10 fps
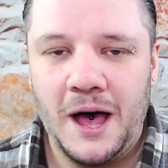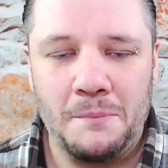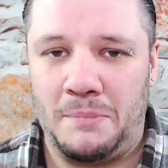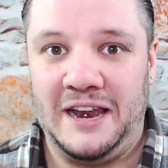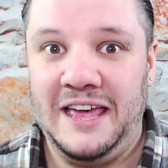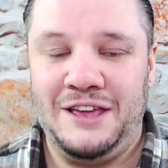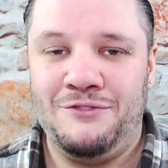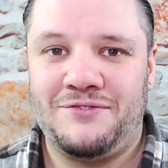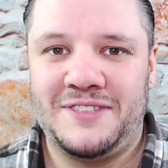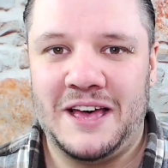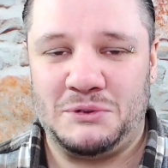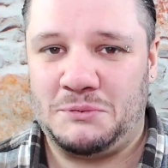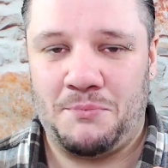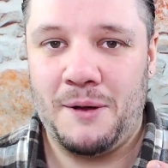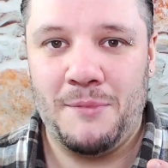I believe that
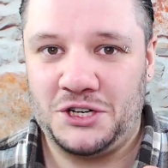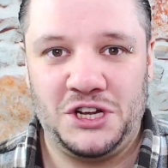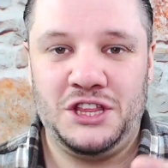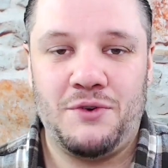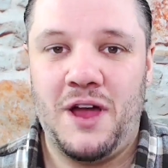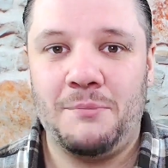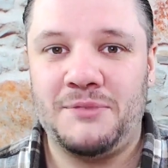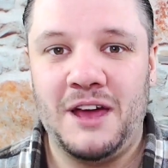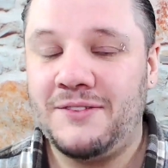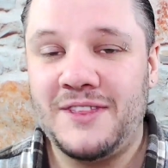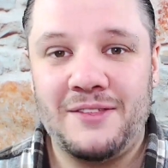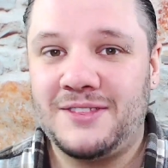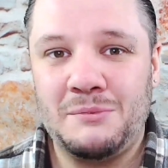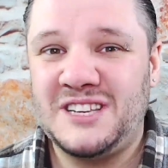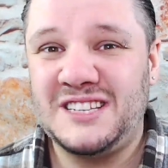was pretty much he threw it up there and that,
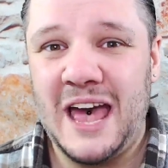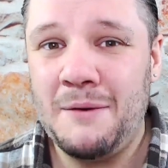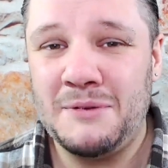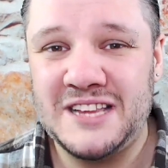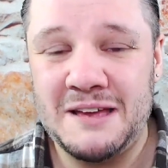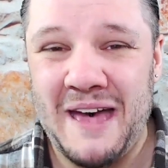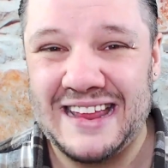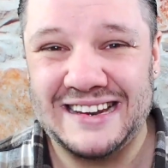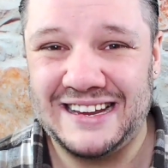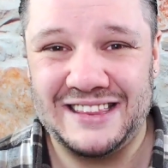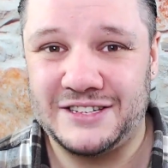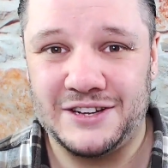that was his MSN handle at the